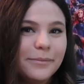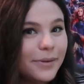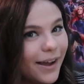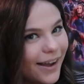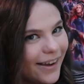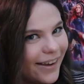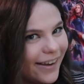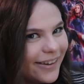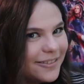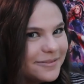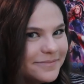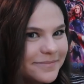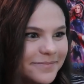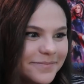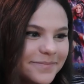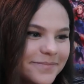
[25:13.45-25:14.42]
Bye.
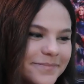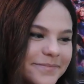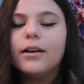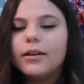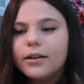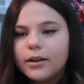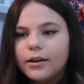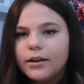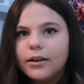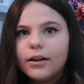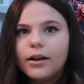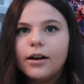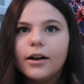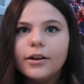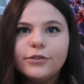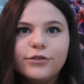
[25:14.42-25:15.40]

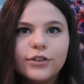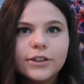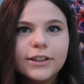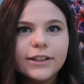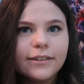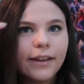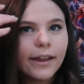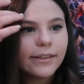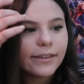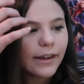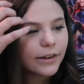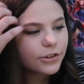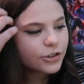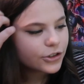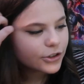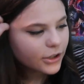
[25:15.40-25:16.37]
I really like
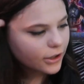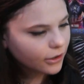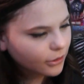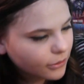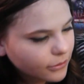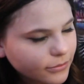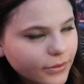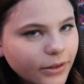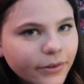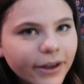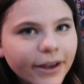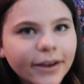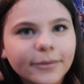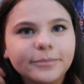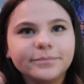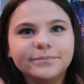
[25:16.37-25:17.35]
that show.
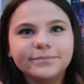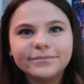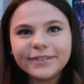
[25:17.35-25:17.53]
Okay.